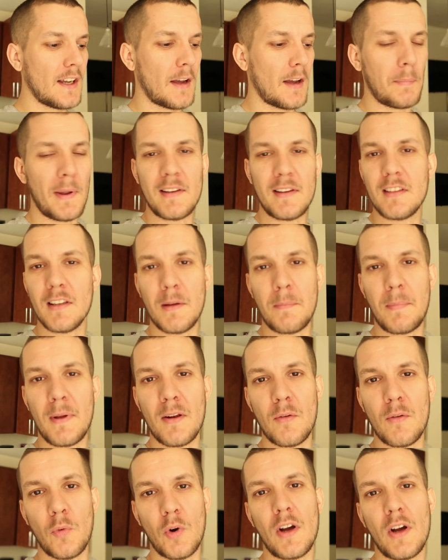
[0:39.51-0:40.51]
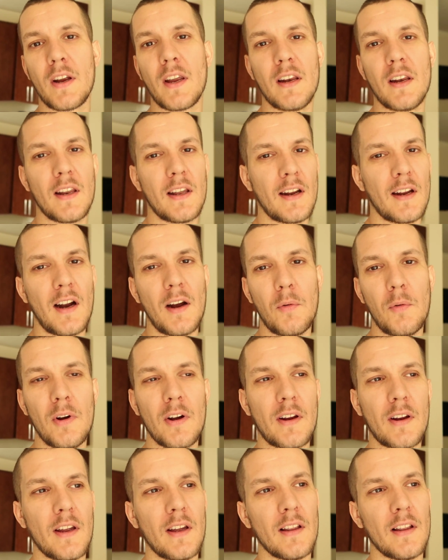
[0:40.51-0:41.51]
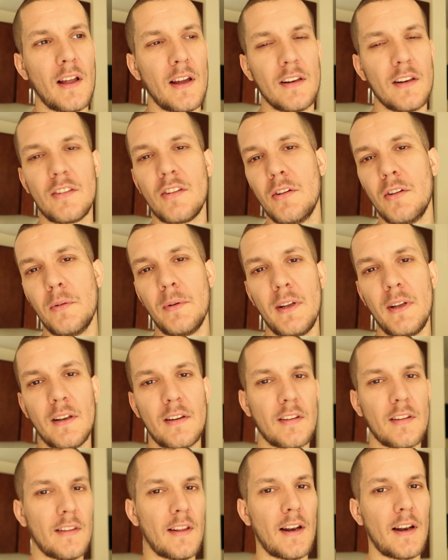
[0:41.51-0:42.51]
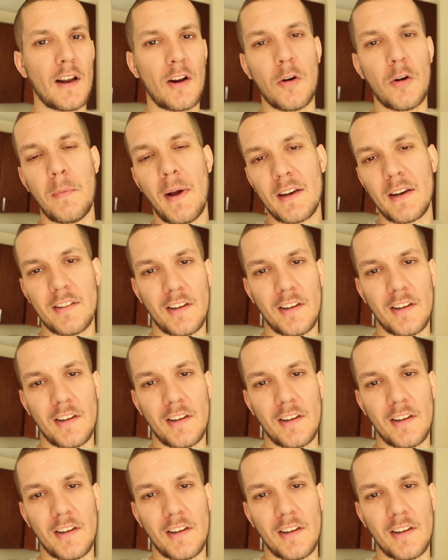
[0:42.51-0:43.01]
I've basically been working here. I work here like 2 weeks and then I go back